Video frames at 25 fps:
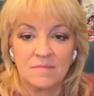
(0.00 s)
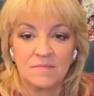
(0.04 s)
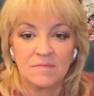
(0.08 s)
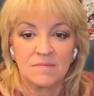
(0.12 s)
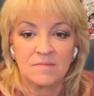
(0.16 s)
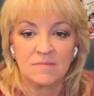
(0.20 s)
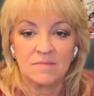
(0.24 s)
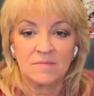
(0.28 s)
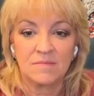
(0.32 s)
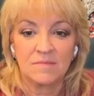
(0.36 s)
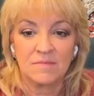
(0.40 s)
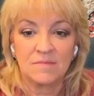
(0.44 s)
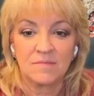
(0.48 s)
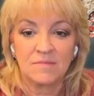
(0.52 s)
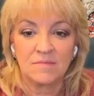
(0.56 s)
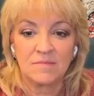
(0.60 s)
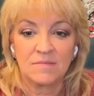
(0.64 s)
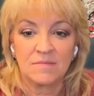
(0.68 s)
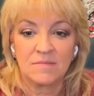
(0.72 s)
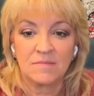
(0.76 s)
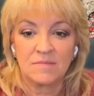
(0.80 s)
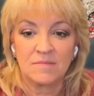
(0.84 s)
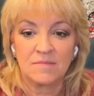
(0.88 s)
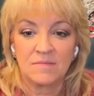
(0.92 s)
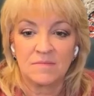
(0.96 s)

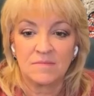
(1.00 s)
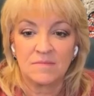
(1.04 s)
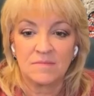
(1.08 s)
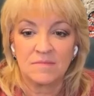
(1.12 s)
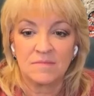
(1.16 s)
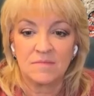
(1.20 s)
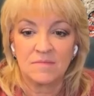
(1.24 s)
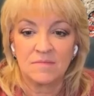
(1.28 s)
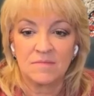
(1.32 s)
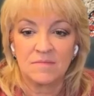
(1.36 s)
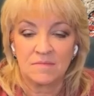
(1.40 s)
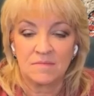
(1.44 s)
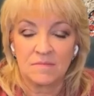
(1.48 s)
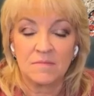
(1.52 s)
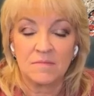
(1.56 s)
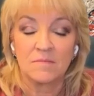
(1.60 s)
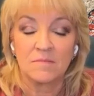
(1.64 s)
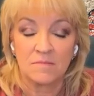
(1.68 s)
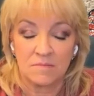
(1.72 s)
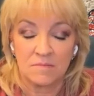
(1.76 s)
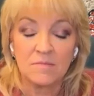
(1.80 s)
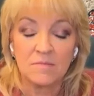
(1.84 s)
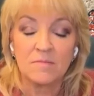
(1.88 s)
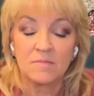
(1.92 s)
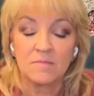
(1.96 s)

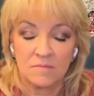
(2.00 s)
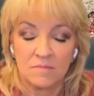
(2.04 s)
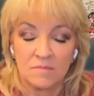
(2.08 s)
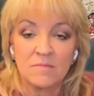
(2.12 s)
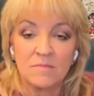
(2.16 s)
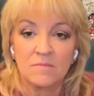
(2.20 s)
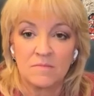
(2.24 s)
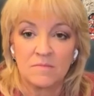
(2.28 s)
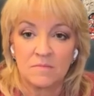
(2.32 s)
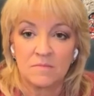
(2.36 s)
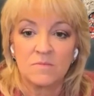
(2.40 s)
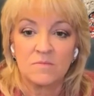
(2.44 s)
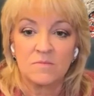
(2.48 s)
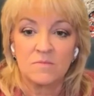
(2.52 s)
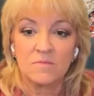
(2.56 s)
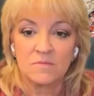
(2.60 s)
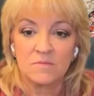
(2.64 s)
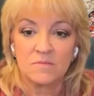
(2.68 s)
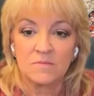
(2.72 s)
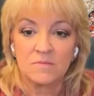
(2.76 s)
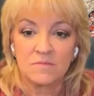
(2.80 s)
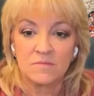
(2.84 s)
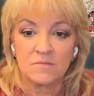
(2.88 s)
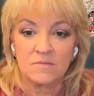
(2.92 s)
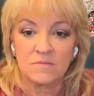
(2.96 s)

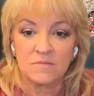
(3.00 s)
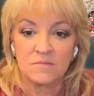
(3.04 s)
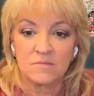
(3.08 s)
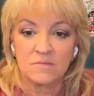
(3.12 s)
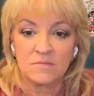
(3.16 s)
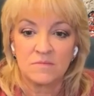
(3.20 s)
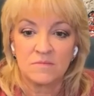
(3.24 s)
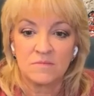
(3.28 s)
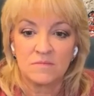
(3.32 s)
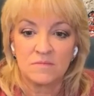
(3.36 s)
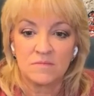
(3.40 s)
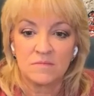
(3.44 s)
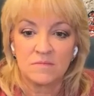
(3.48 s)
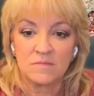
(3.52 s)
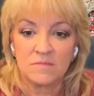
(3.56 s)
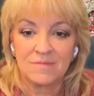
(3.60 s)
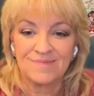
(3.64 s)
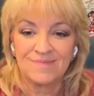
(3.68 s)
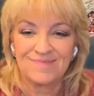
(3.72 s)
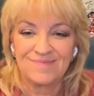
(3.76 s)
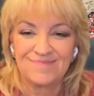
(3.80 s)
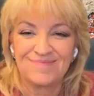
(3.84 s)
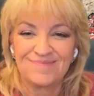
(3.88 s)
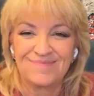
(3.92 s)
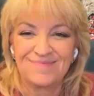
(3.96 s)

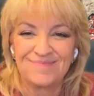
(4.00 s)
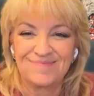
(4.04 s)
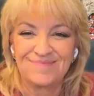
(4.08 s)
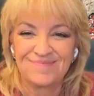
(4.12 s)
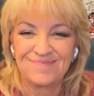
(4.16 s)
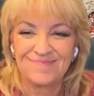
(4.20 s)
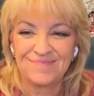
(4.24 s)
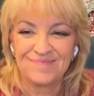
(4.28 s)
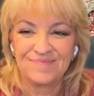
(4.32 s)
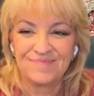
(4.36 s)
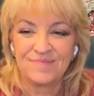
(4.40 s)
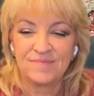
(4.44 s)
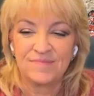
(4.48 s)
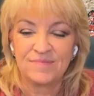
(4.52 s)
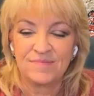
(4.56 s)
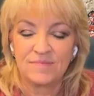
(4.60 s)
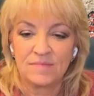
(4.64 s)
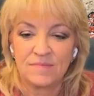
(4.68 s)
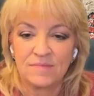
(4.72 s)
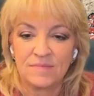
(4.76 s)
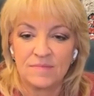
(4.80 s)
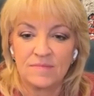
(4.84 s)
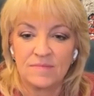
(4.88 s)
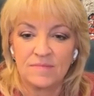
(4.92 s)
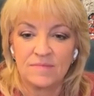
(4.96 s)

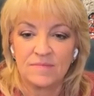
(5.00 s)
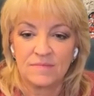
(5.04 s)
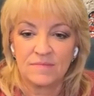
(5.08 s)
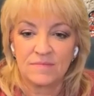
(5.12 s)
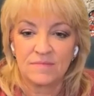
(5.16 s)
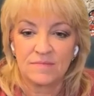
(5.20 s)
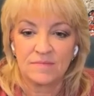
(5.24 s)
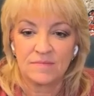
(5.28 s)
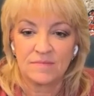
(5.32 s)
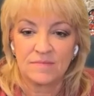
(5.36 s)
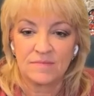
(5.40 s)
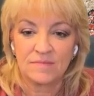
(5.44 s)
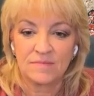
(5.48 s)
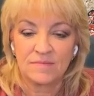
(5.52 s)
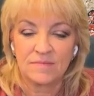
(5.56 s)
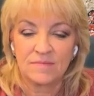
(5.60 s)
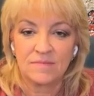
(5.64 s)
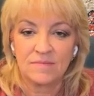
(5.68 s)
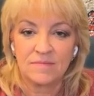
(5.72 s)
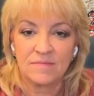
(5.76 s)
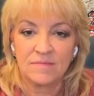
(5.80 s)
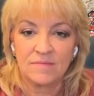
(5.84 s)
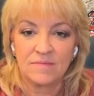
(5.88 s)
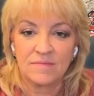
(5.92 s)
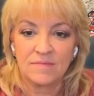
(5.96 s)

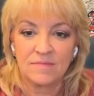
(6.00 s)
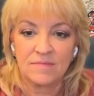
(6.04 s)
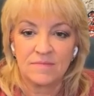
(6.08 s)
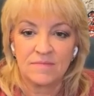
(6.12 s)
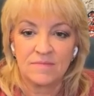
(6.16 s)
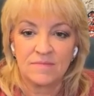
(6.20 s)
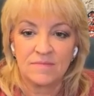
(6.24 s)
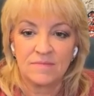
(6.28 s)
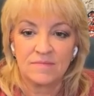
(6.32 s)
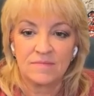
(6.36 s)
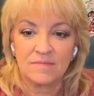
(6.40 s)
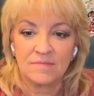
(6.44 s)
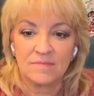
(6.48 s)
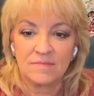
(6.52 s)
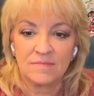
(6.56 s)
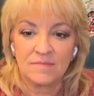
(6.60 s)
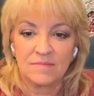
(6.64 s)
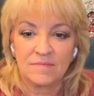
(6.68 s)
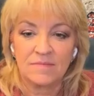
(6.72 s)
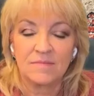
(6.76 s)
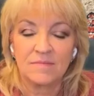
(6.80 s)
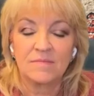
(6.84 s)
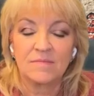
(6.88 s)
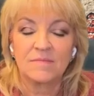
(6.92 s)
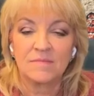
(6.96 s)

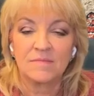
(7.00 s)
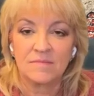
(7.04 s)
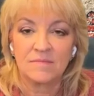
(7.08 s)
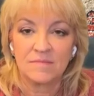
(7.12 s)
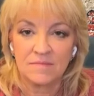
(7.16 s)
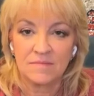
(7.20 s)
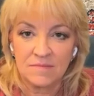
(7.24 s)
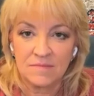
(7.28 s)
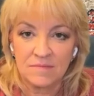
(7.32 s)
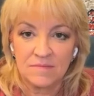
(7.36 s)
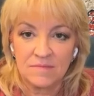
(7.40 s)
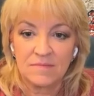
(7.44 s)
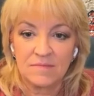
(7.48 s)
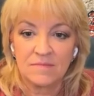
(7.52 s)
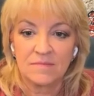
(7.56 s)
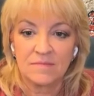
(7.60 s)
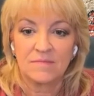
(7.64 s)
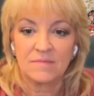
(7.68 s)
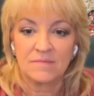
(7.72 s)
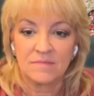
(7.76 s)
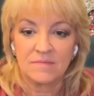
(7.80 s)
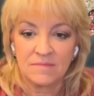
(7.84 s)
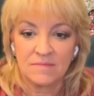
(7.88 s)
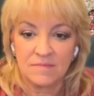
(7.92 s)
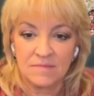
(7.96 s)
[no speech]